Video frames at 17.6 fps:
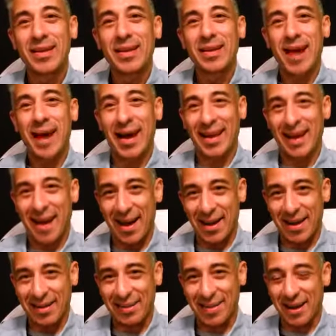I
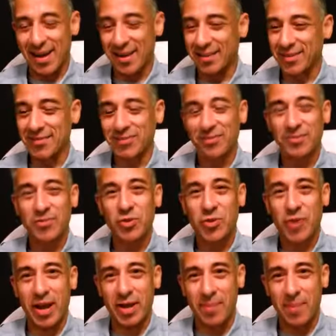got it done,
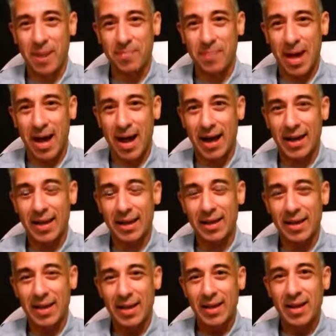trained my
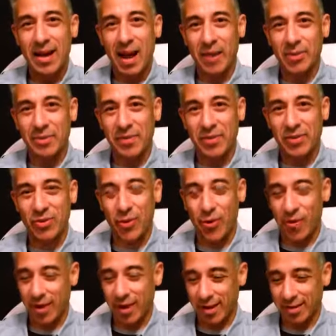body, I was
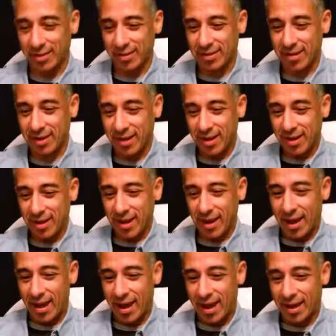victorious
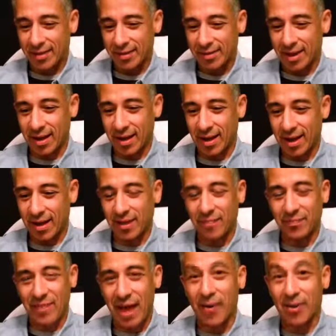and uh,
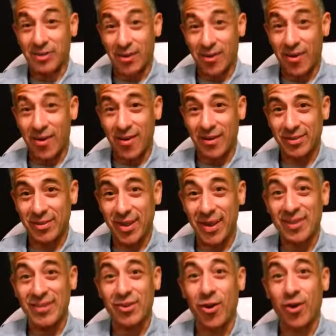um, that was hard. So I
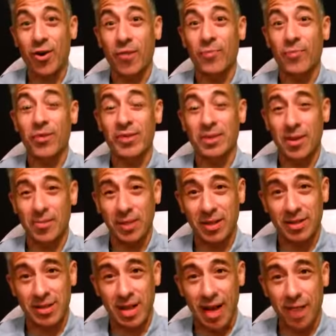start off with
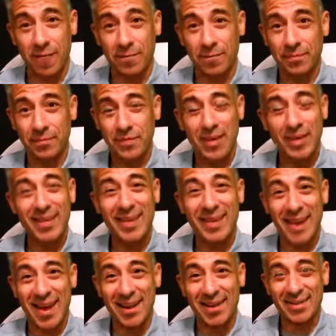something tough and
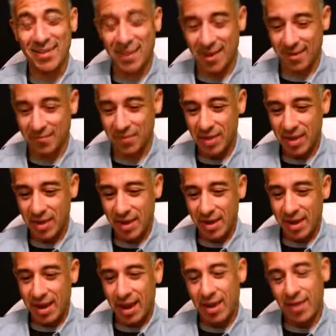get it done,
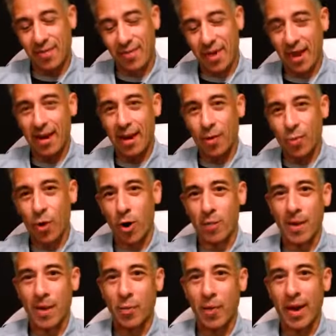and then I
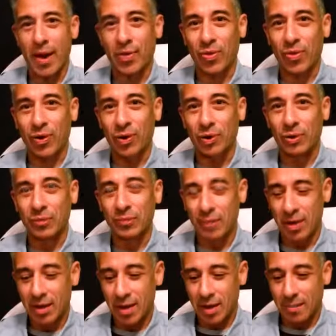work my way through
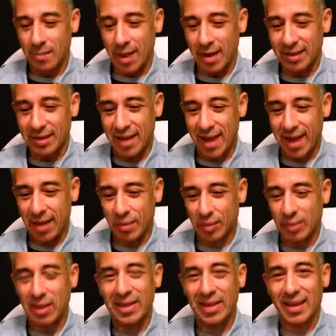my day
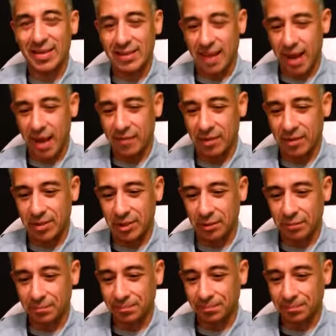with the things that I have to do.